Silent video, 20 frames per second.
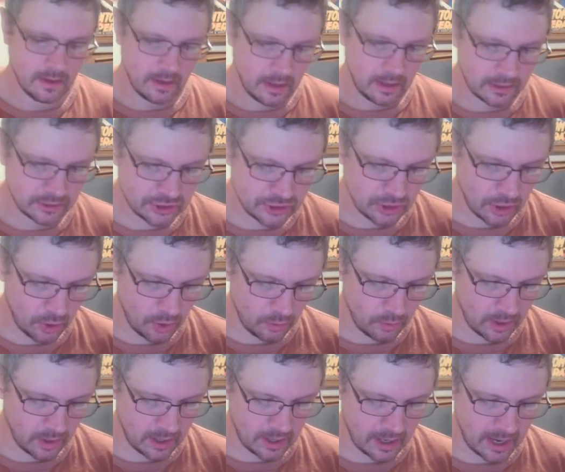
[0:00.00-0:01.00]

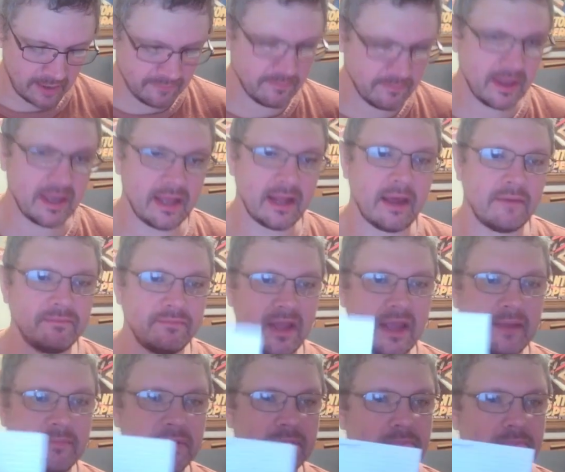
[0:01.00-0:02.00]
So I've
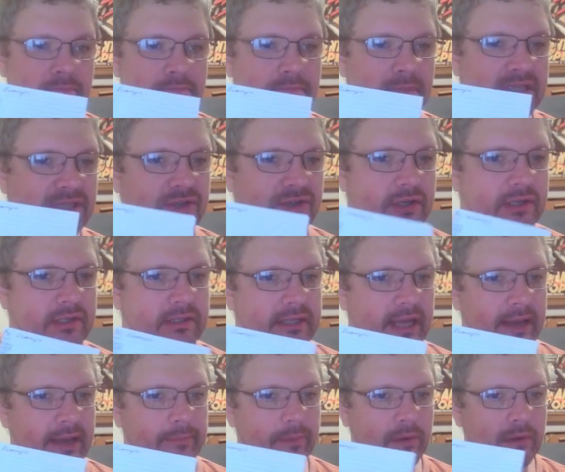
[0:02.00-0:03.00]
named him Mr.
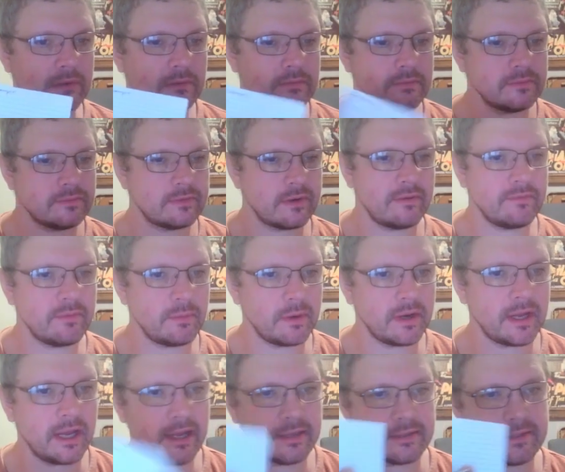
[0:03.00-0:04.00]
Example for
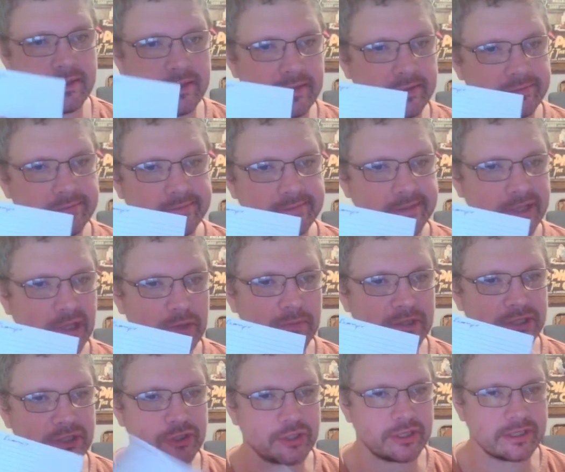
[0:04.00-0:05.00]
everybody out there, little
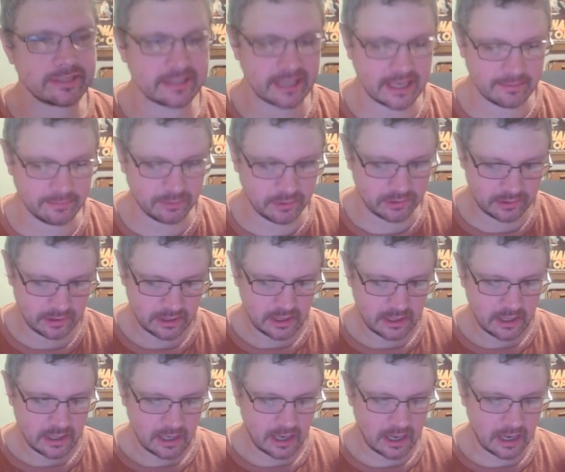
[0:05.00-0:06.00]
Mr. Example.
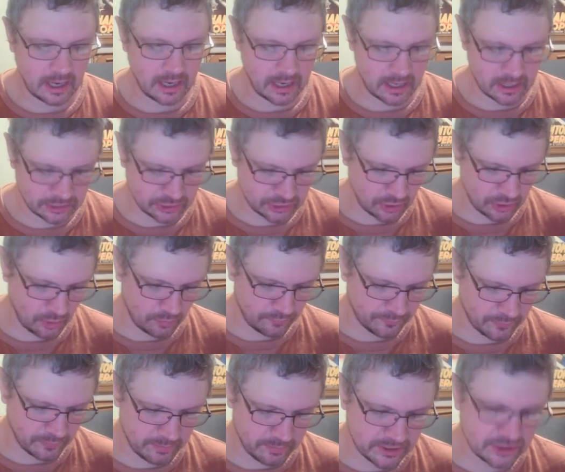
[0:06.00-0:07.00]
So
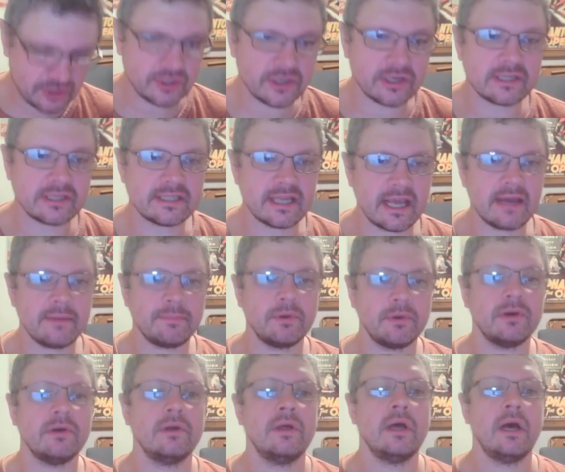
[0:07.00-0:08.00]
for Mr.
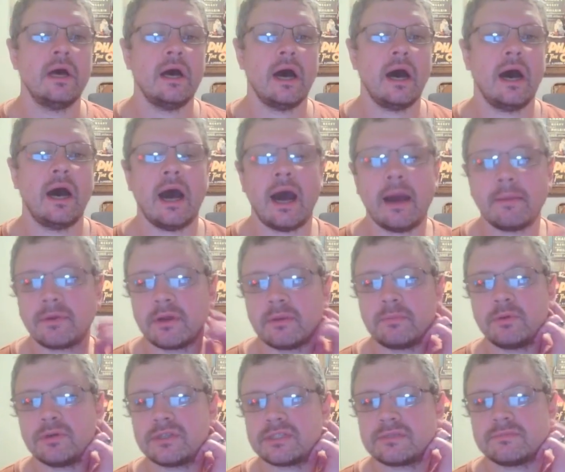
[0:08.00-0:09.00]
Example, I'm going to
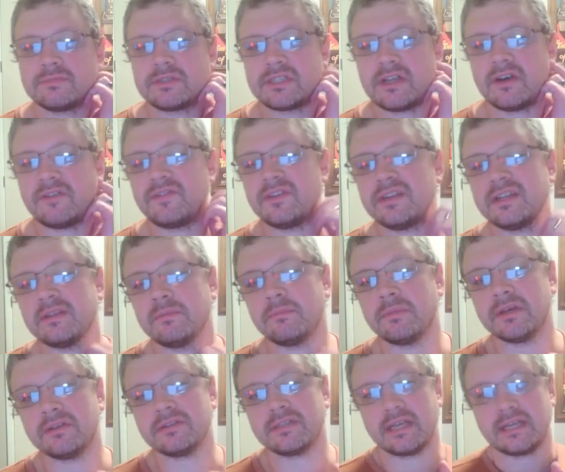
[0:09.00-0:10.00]
put some stuff into the
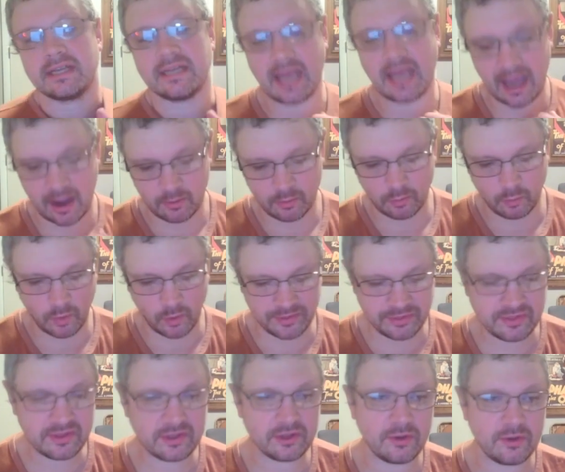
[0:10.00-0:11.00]
building. Now, one
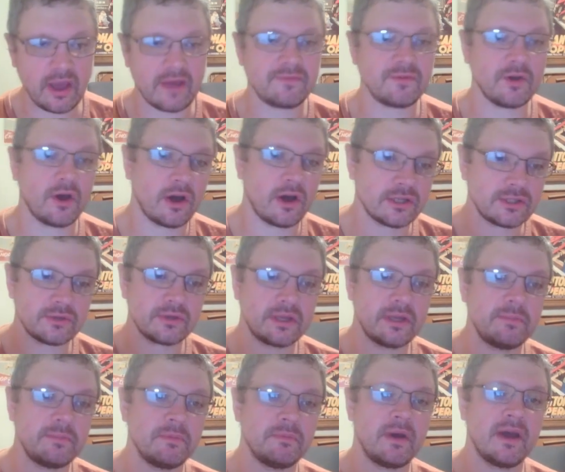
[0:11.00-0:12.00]
thing you have to also
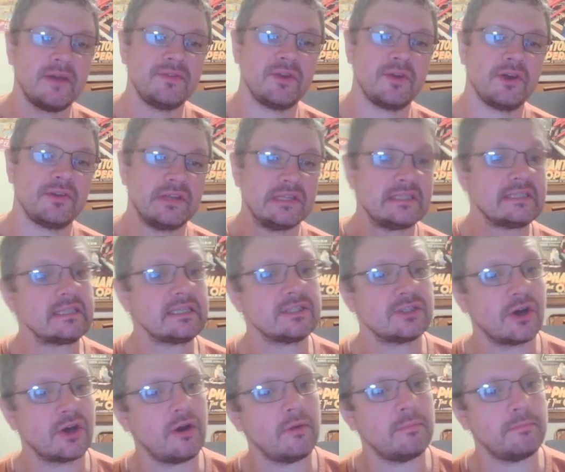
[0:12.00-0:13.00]
keep in mind, there are these things
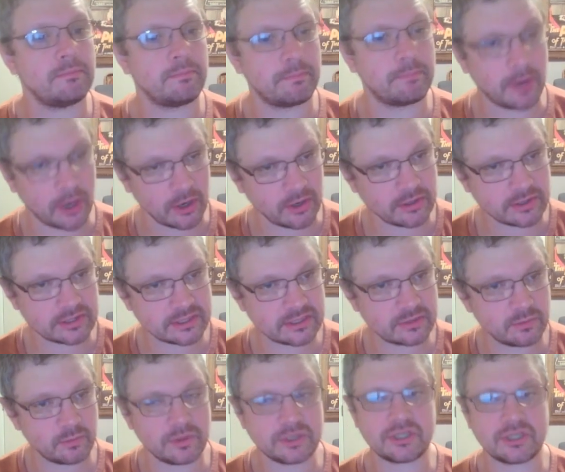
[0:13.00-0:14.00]
called
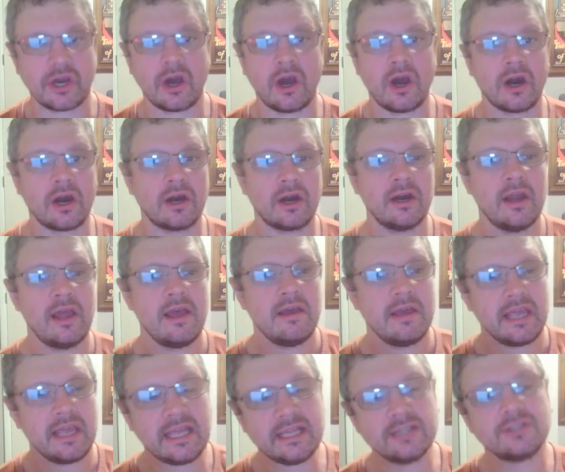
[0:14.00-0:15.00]
perks, which are
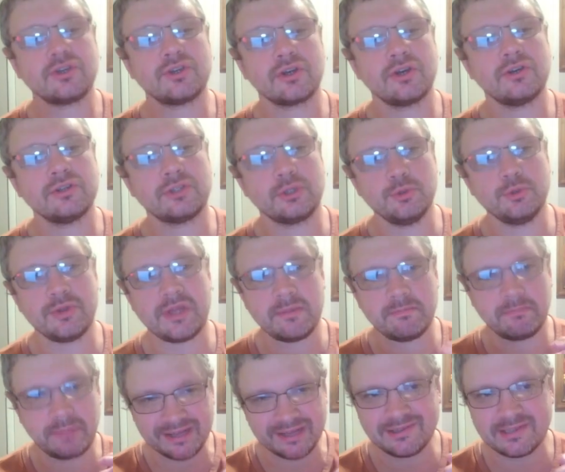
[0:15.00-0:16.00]
integral to the
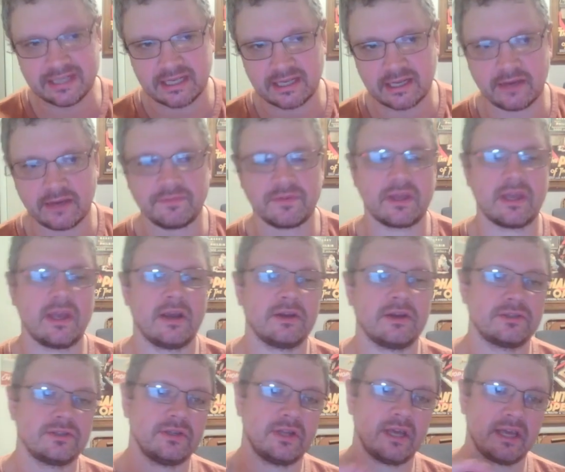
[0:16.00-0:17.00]
building of the
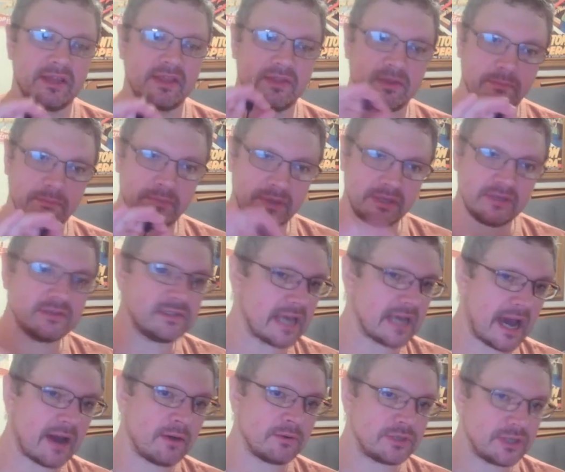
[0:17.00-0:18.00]
character, like the build
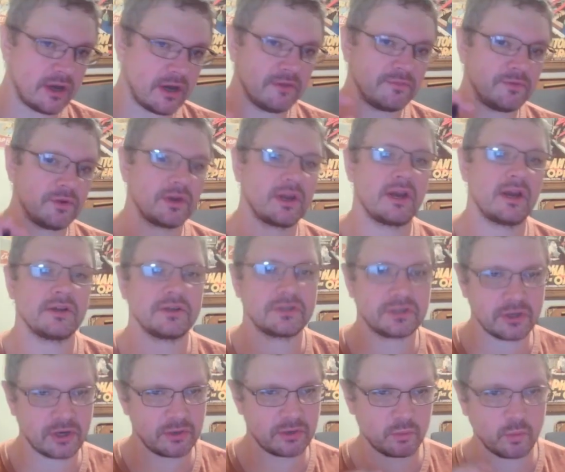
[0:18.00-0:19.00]
out of your
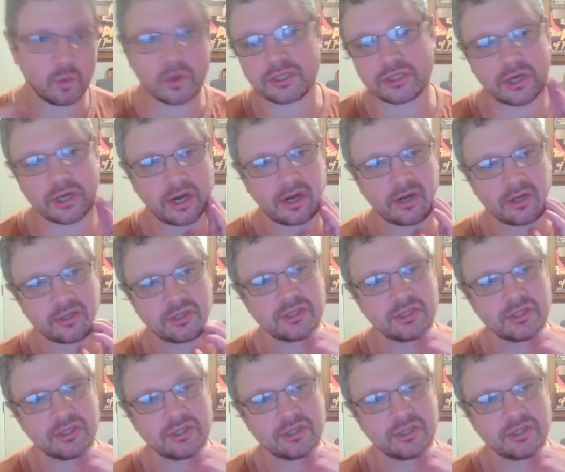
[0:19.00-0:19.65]
character and what your character is